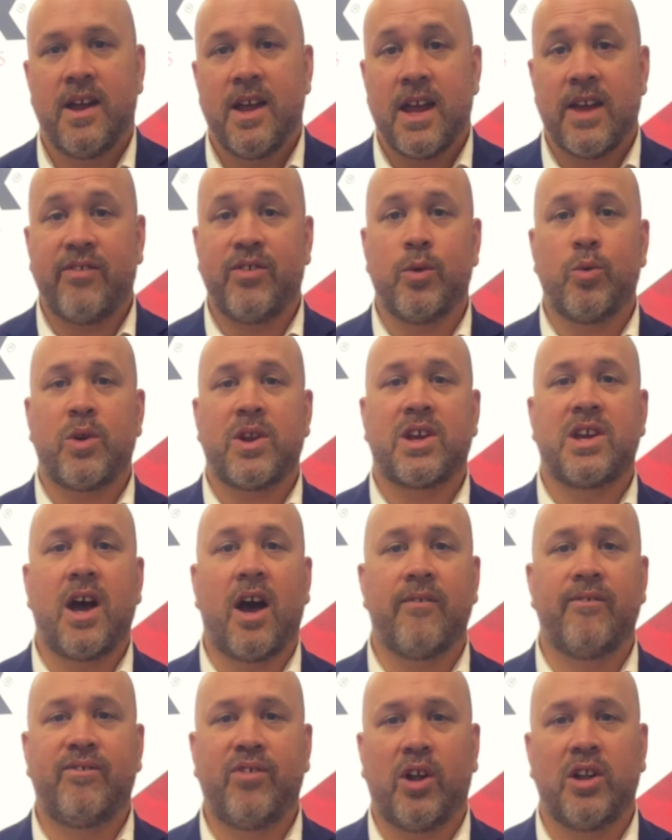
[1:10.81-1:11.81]
If you want to cut
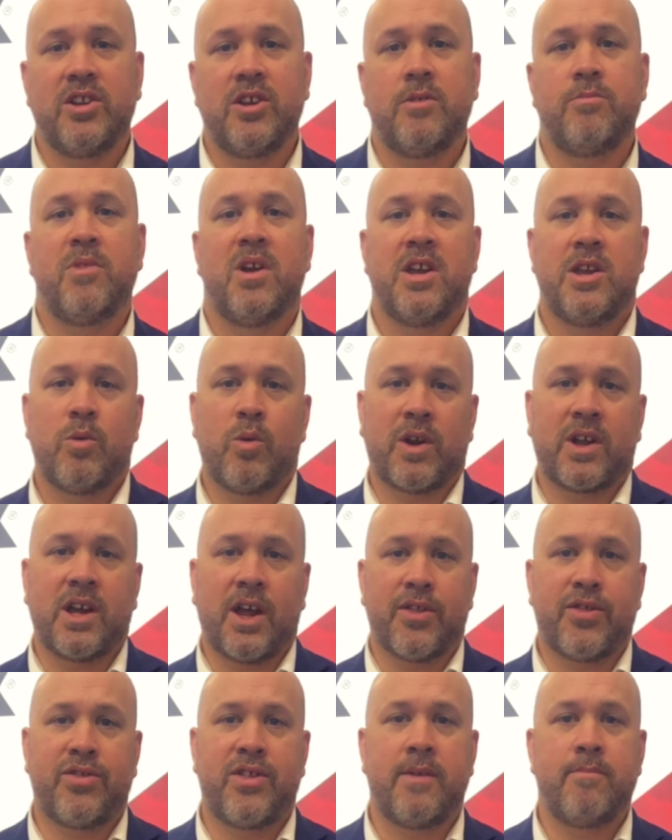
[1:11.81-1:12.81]
volume, you want to
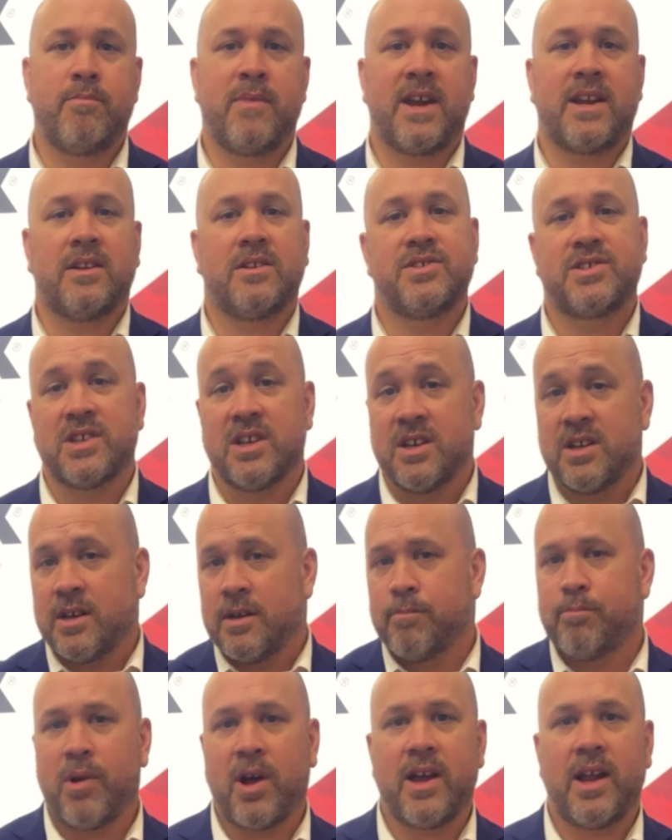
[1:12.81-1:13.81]
cut thin metals,
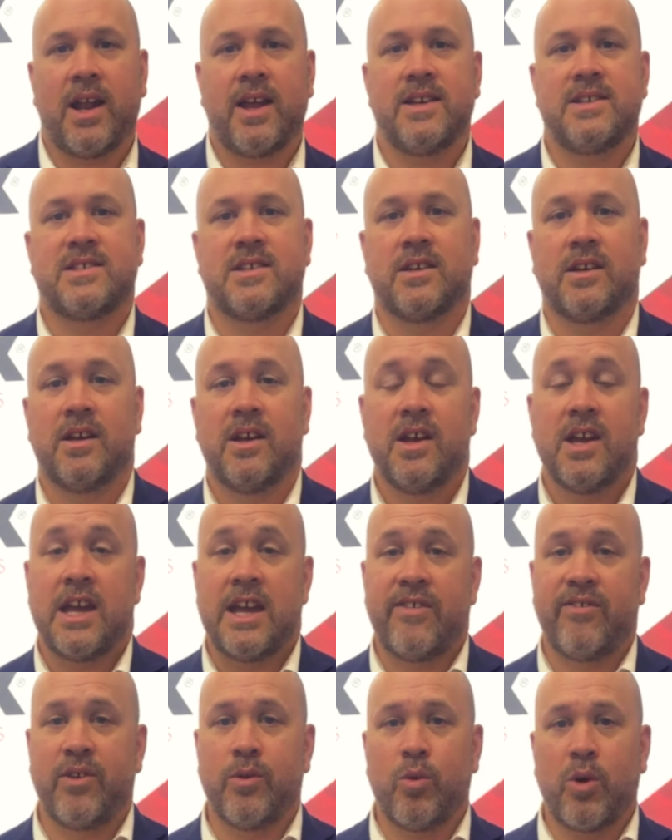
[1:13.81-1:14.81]
buy a laser.
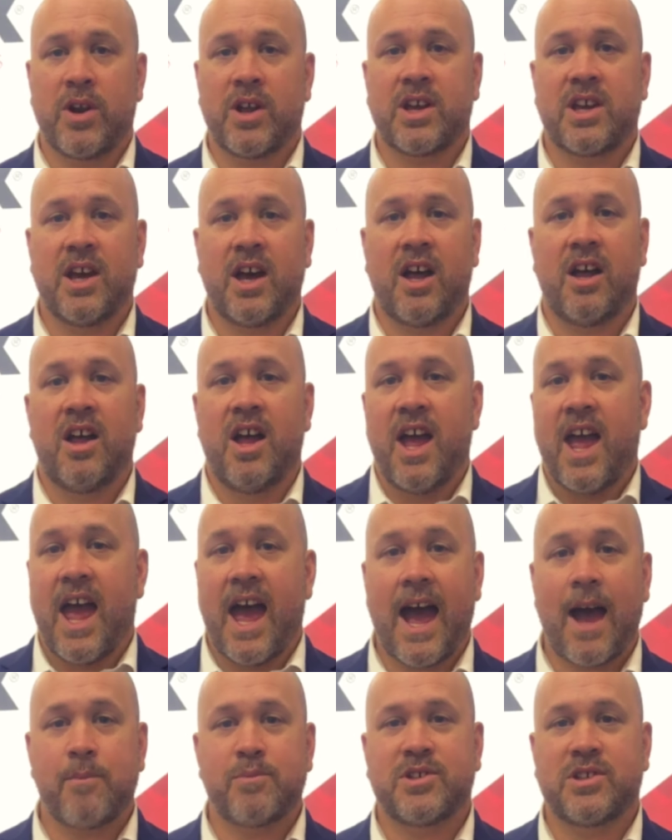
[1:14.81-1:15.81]
If you want to cut
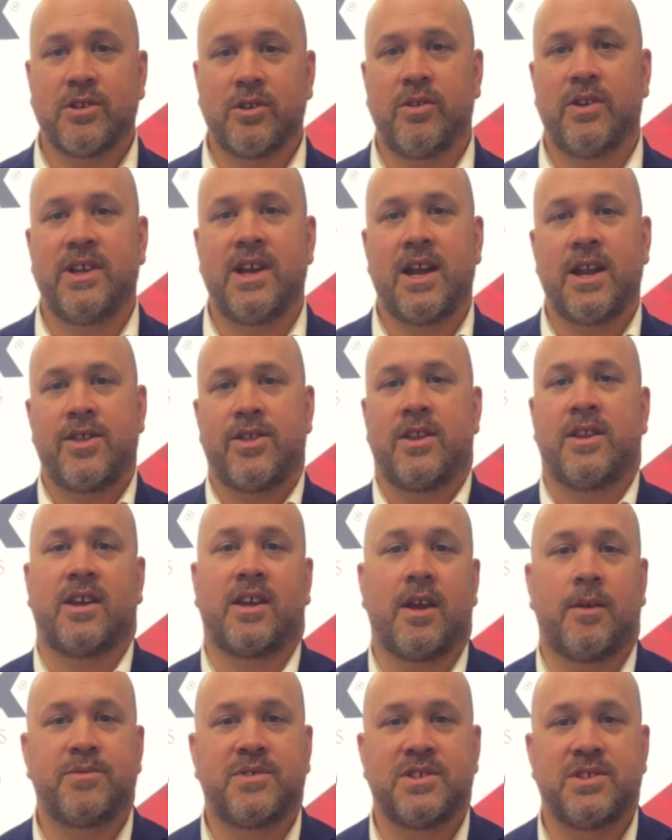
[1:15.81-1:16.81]
absolutely anything that
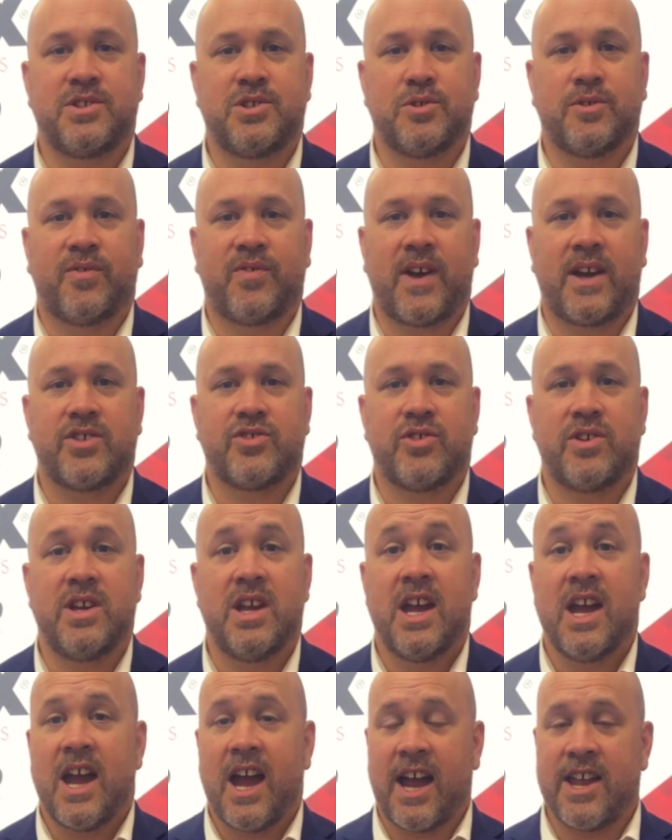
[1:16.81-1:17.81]
comes into your factory
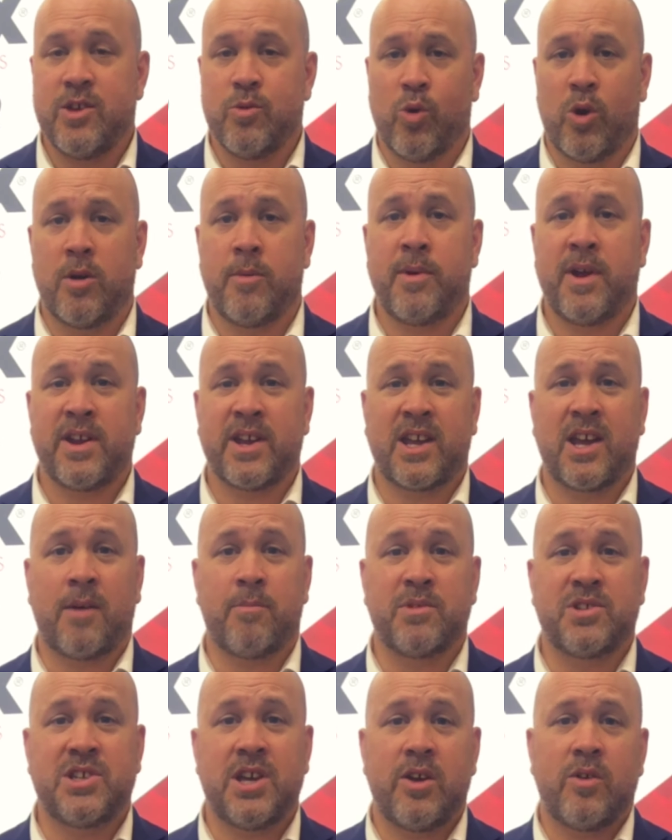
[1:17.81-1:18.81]
and you want to be able to cut
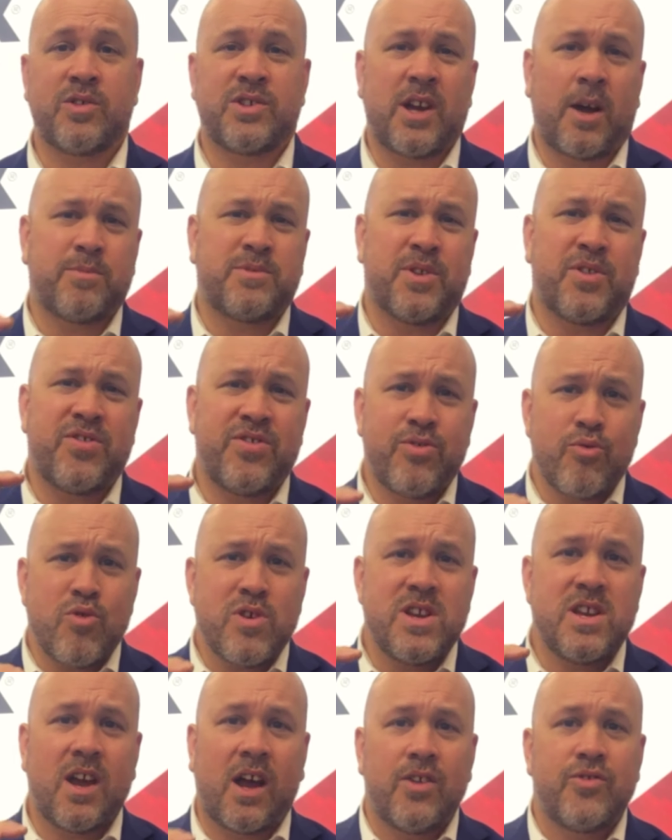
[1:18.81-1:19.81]
materials up to
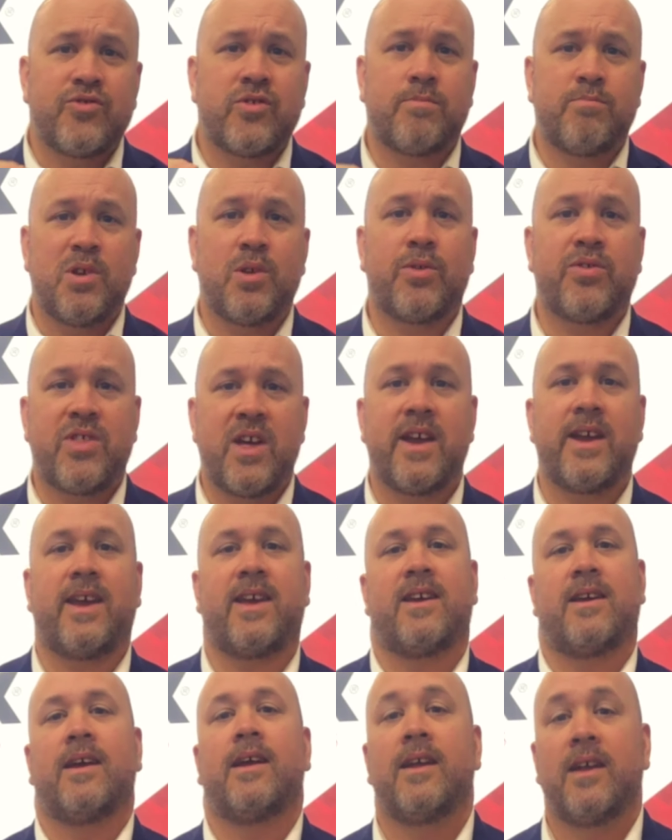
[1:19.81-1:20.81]
300 mil thick,
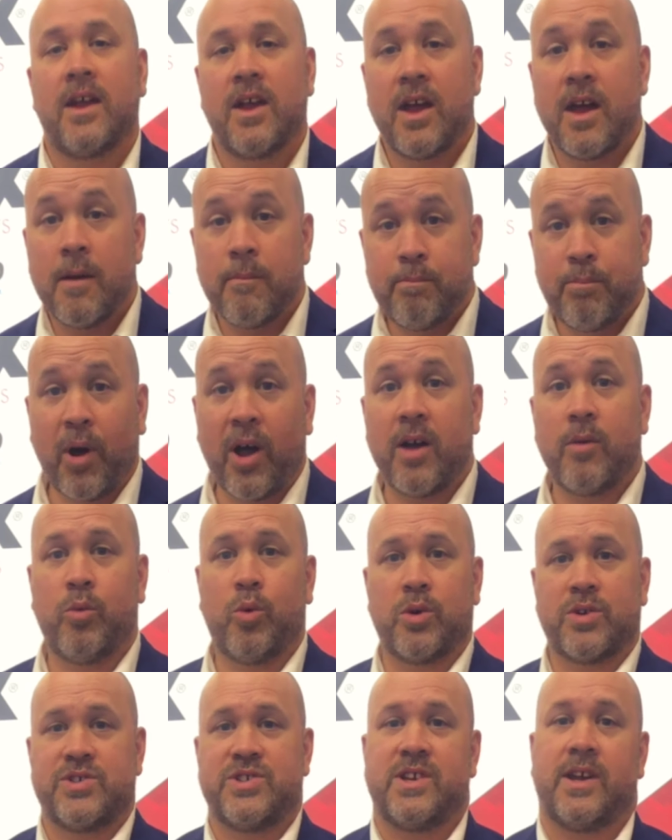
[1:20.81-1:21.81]
buy a
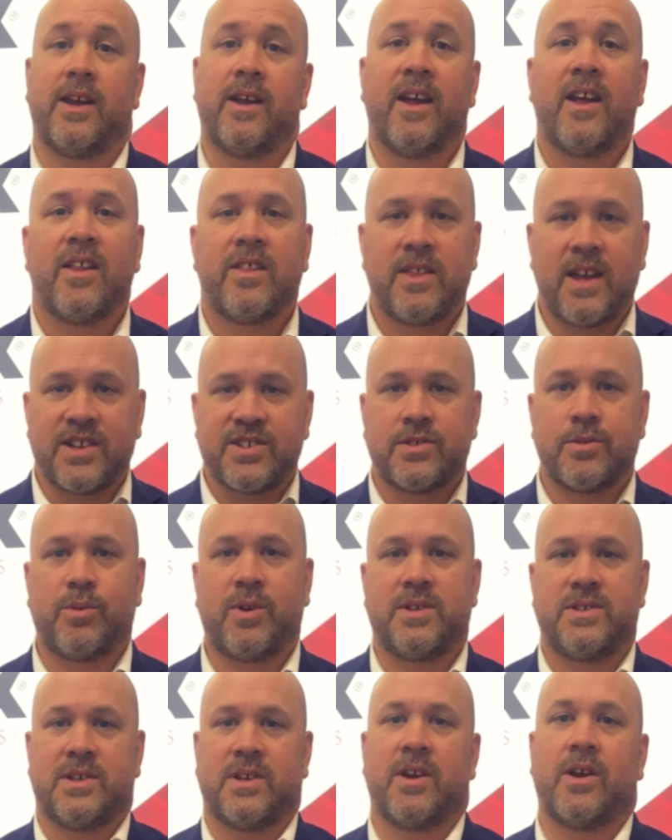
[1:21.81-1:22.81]
waterjet. That's the
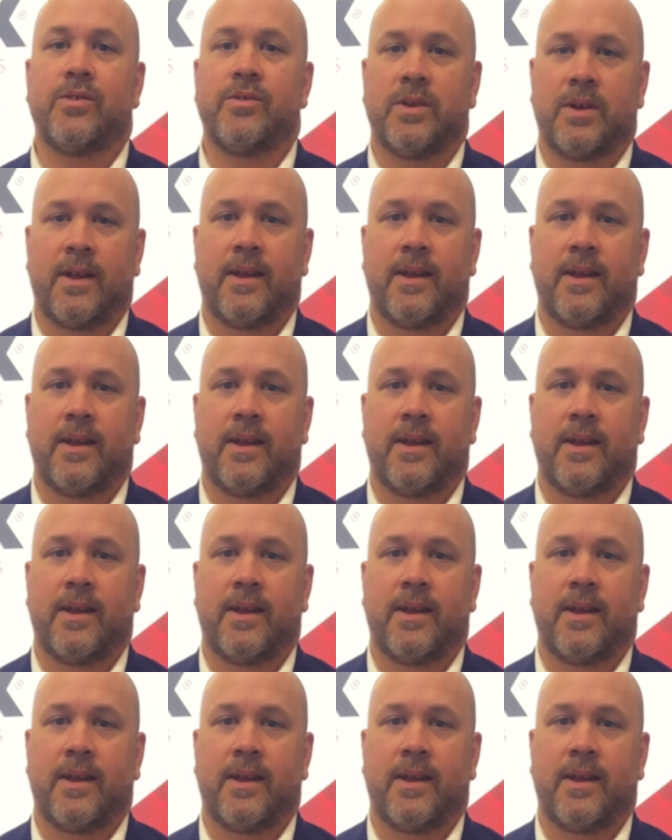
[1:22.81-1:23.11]
way to go.